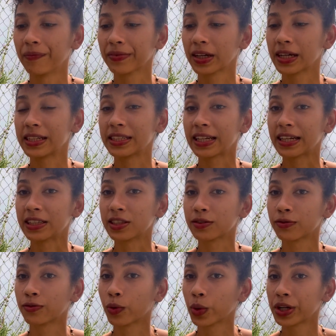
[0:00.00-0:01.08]
contains
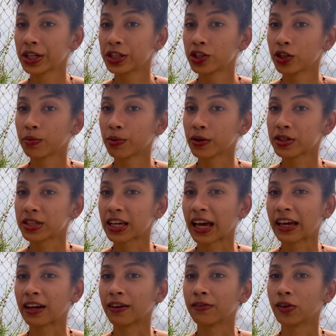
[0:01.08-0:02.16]

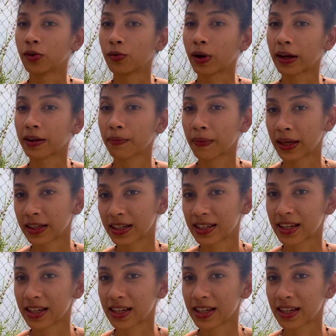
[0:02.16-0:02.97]
42% of the recommended